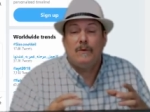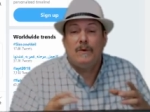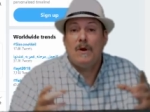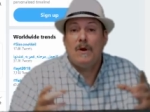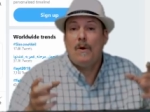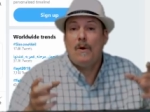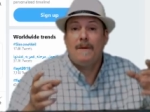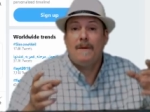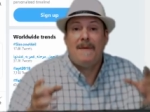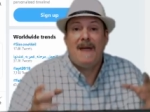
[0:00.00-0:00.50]
we
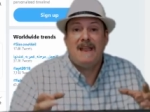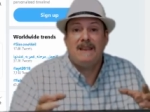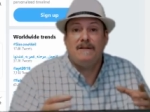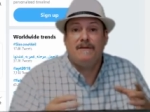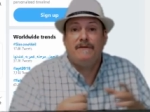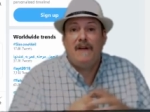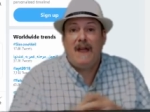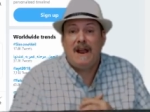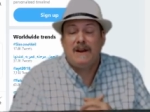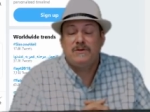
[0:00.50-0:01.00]
own a
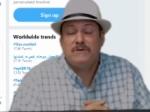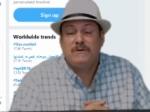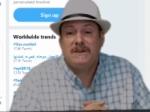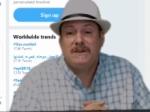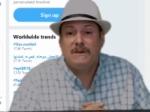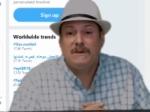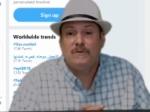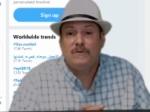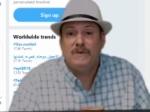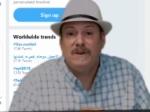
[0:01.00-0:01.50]

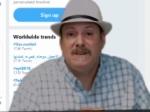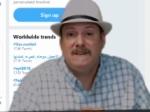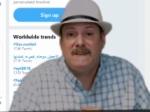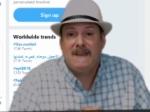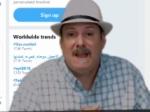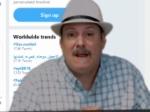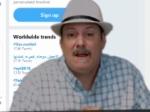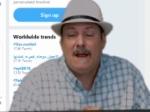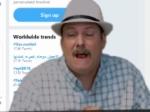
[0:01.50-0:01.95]
manufacturing and retail,